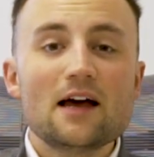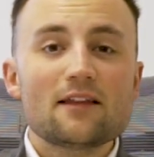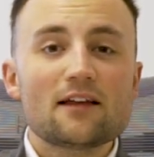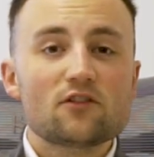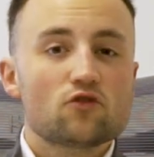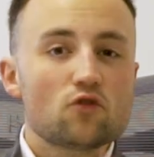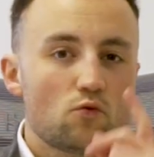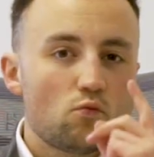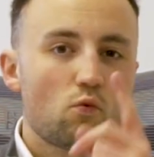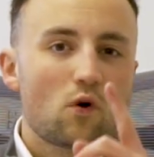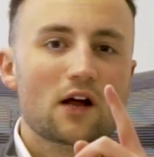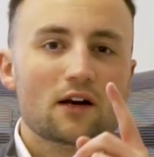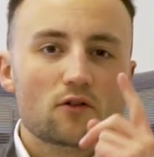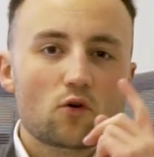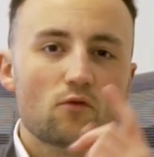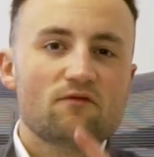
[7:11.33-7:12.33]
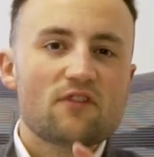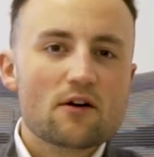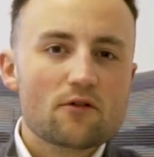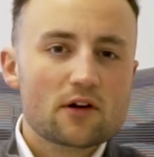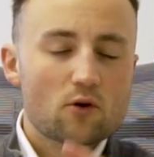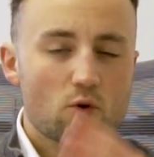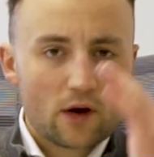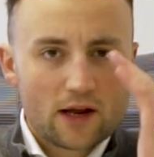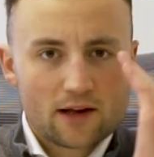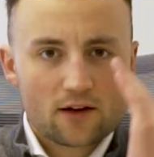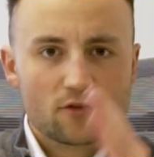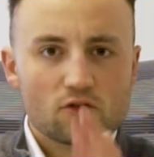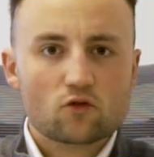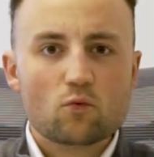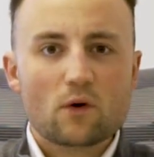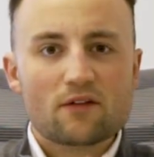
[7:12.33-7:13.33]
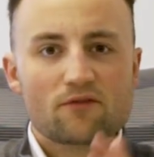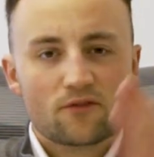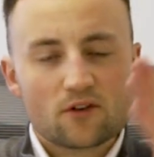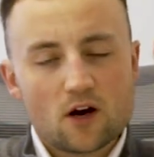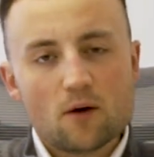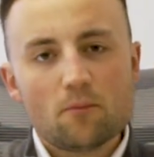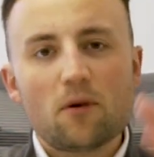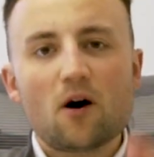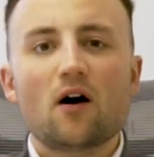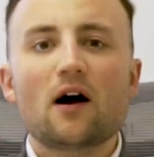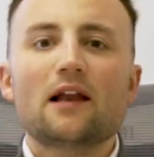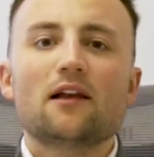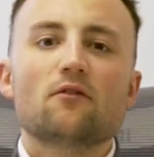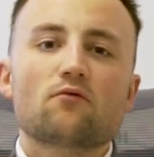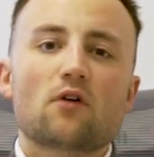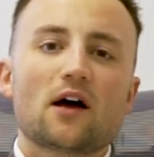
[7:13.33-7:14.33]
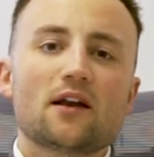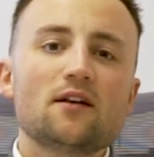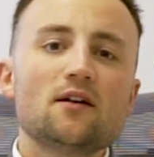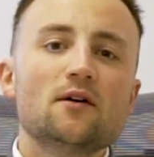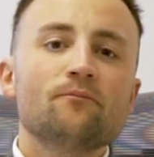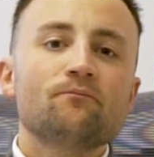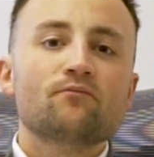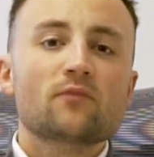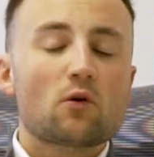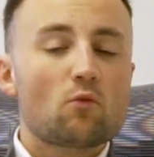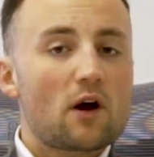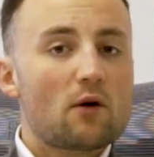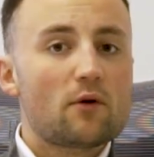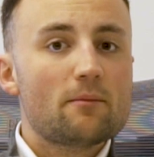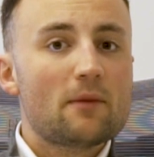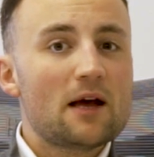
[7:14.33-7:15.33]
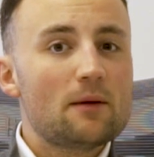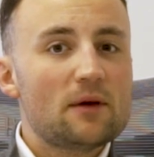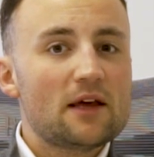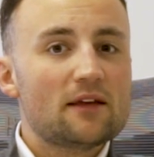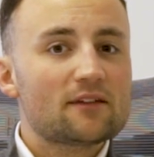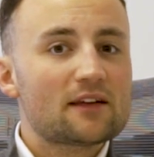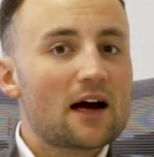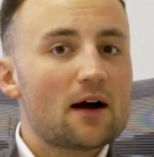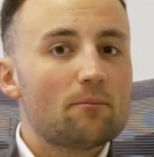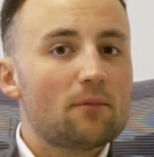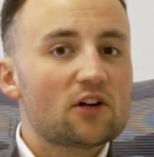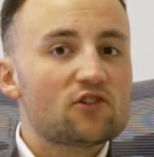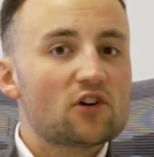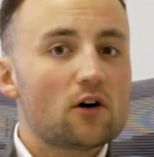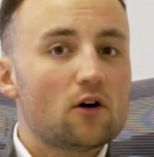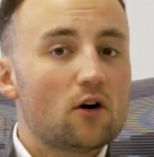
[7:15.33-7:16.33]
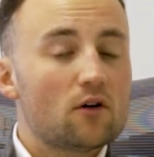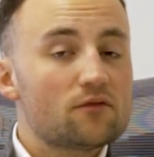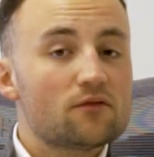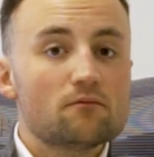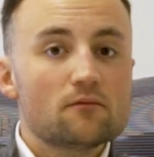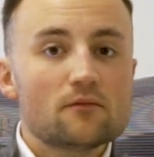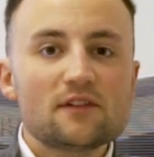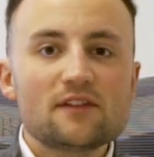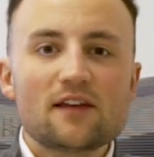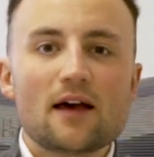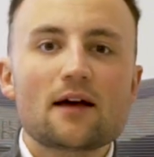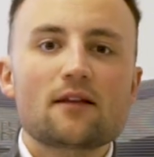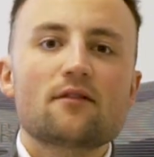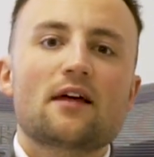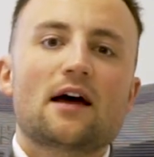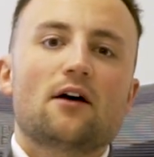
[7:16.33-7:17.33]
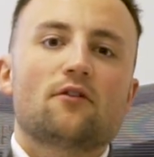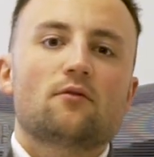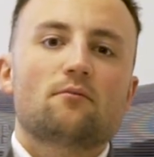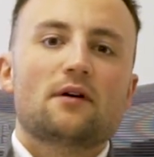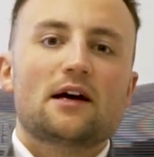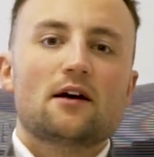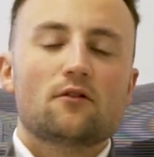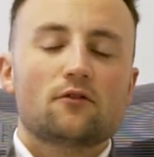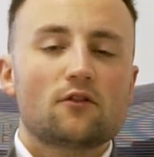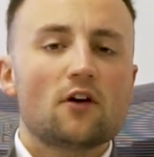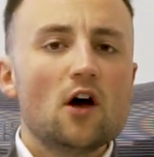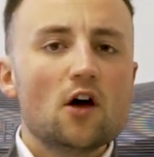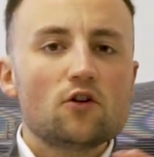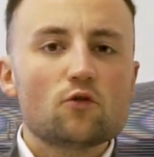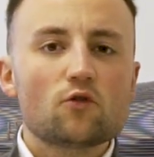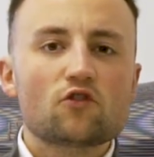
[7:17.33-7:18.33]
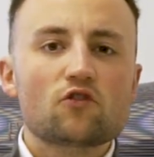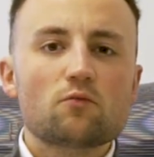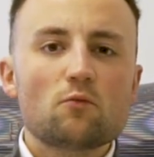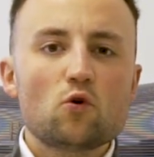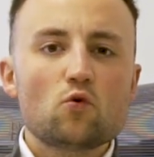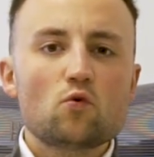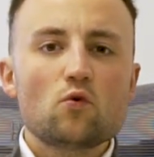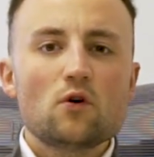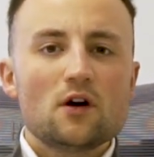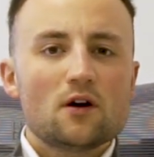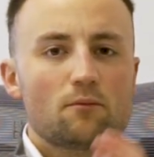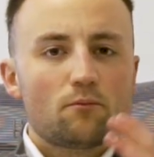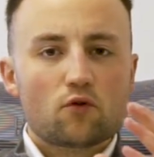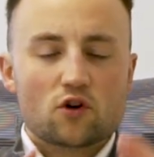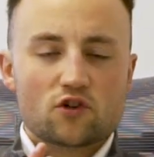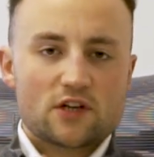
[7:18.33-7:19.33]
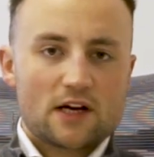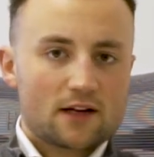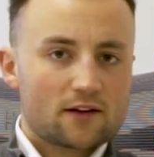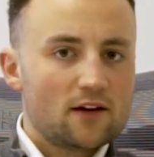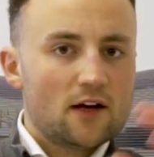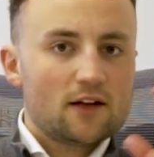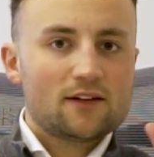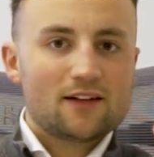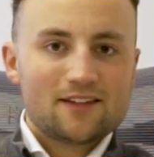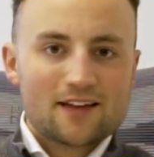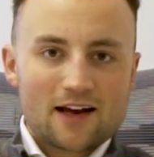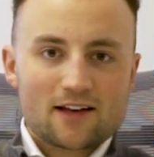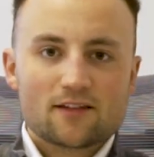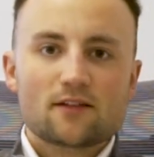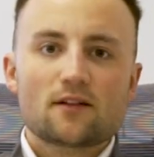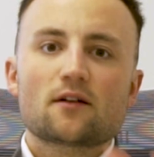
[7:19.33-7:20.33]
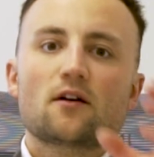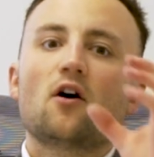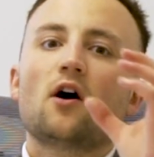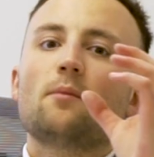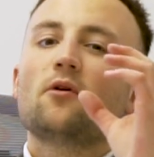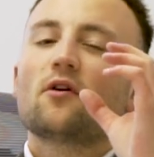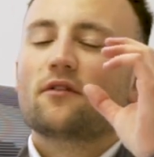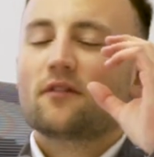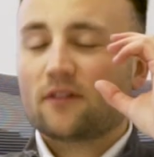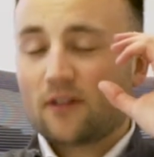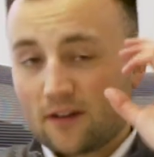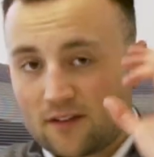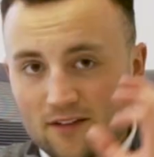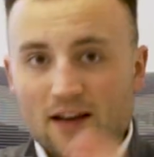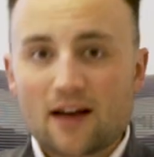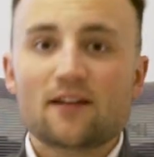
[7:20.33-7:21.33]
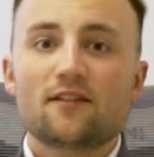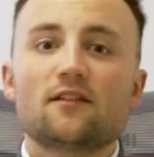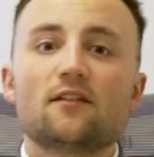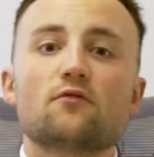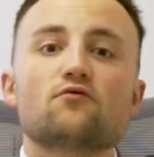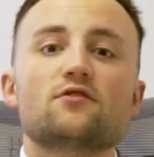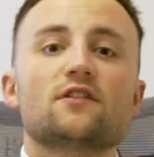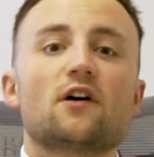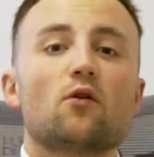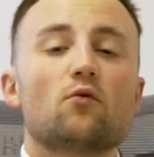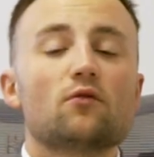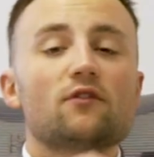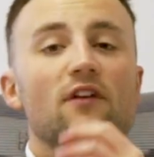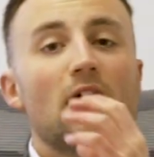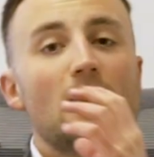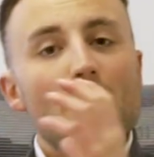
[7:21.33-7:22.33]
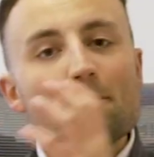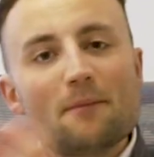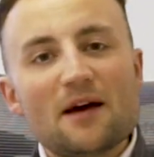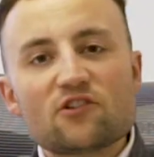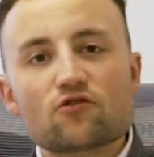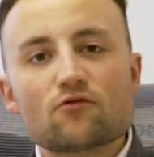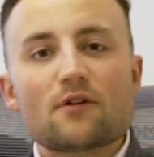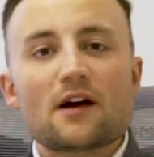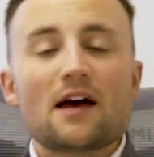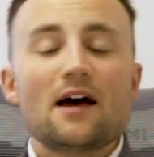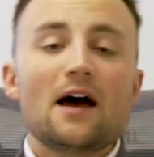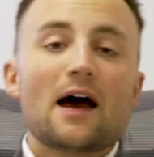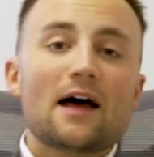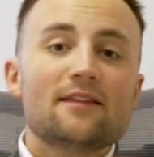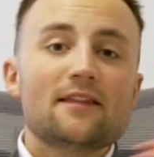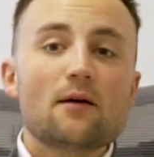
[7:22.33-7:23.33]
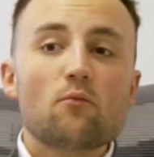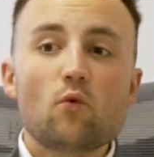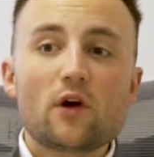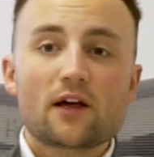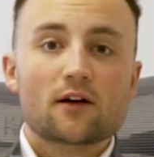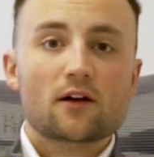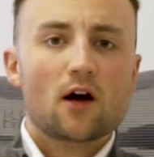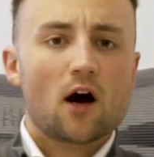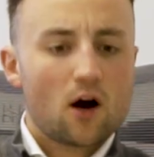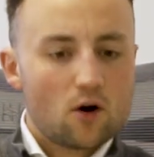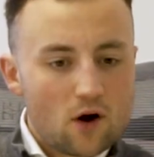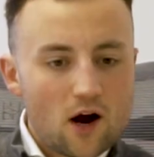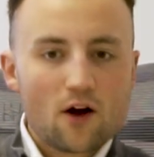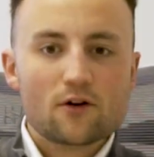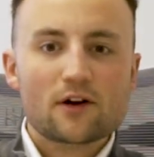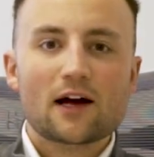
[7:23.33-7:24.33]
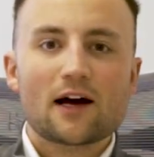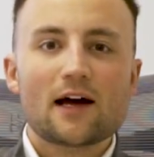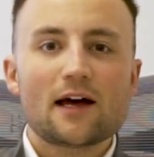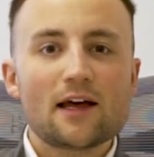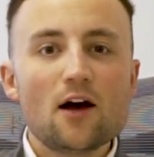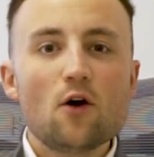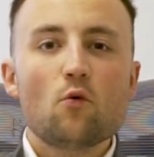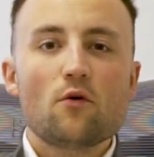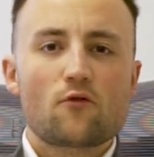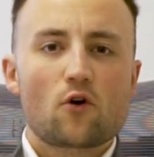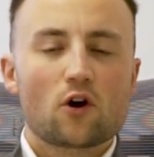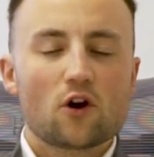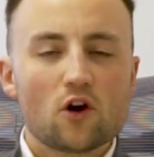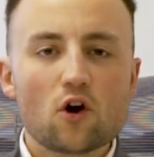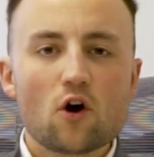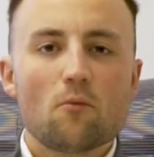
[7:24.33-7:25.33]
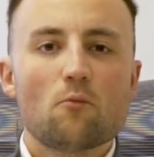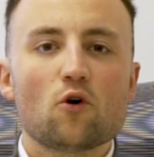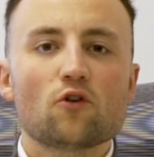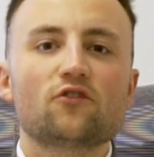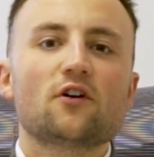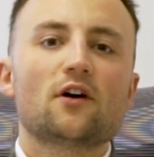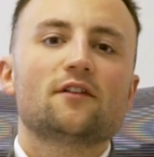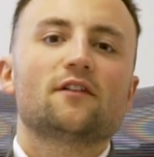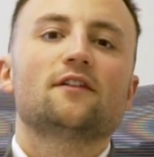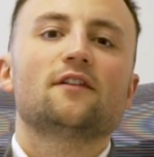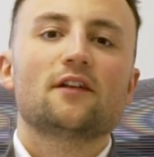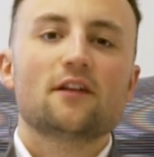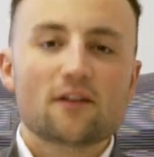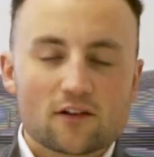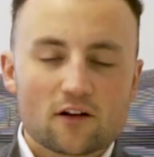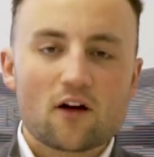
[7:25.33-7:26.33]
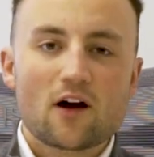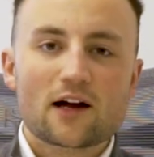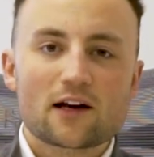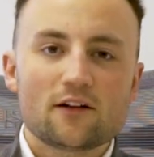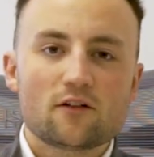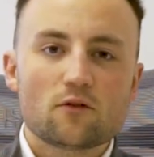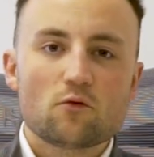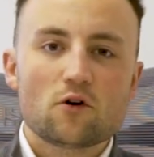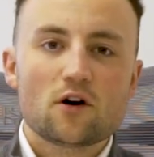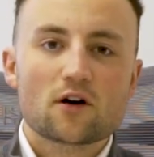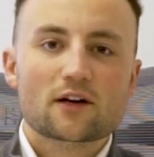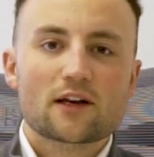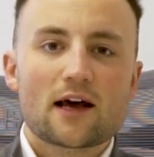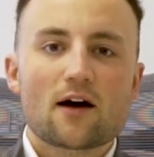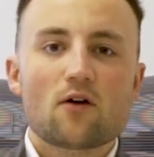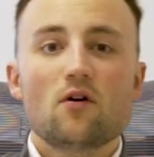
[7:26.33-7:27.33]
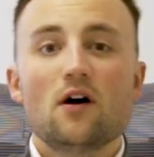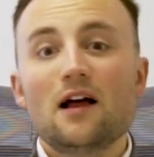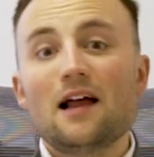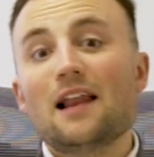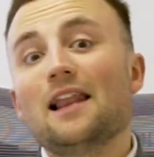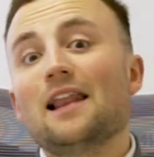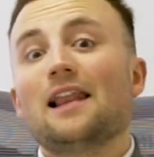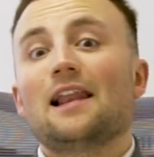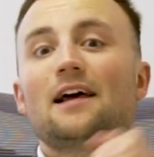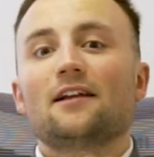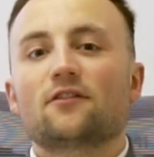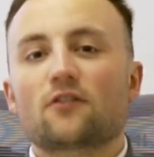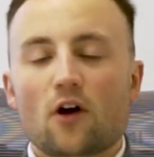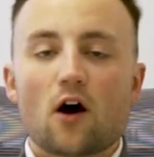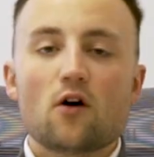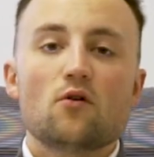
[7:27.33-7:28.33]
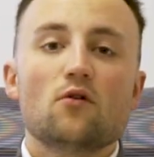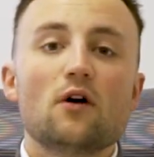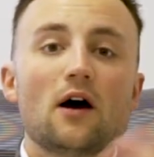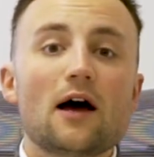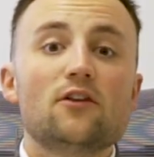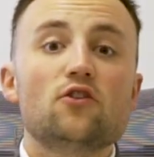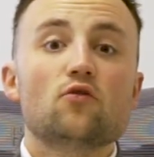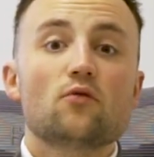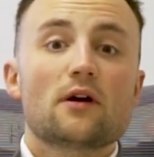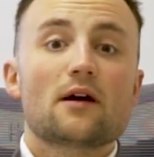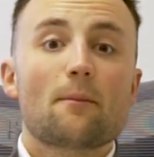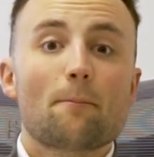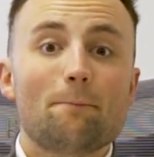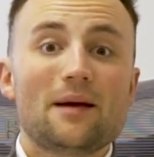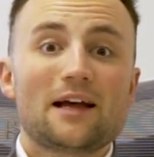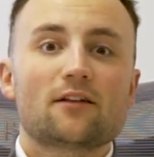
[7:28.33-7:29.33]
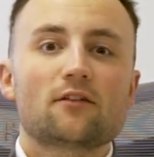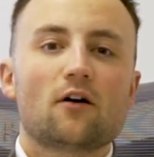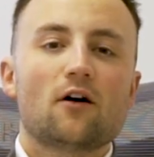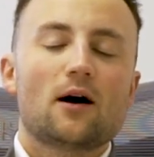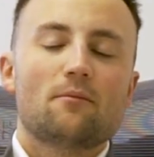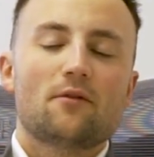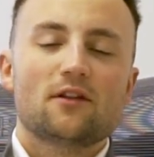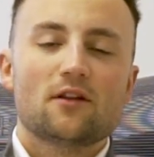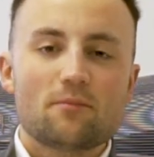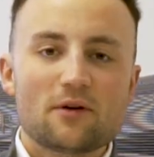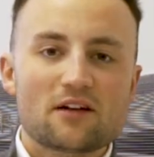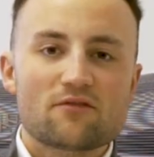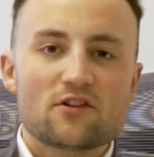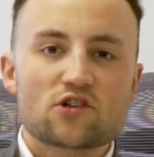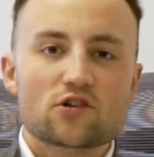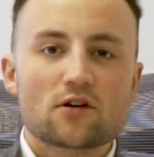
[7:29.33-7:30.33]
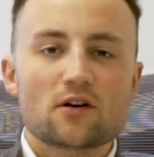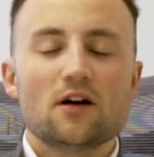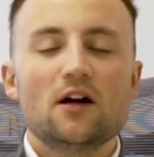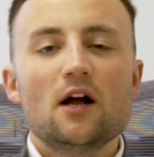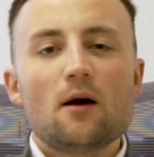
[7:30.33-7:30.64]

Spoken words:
Let's do one very quick, swift pilot run where we maybe set a budget of £10,000, do a small project to test the hypothesis, test the results, measure it, and then we can go, okay, we've got a lot more certainty that it's likely to work now, let's go and do it big time, the big vision.